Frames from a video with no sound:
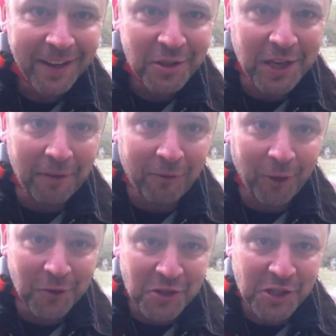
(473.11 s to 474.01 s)

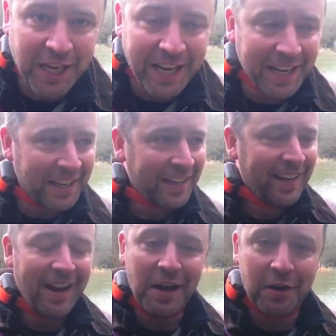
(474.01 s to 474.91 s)
Teflon skinned
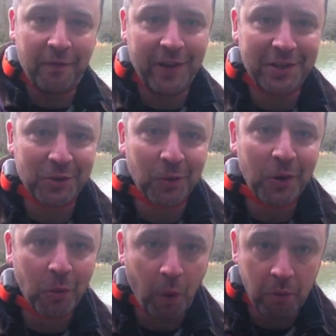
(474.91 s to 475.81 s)
individual
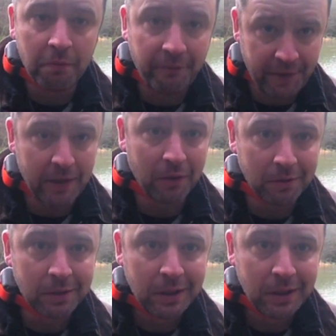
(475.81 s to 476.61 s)
who won't feel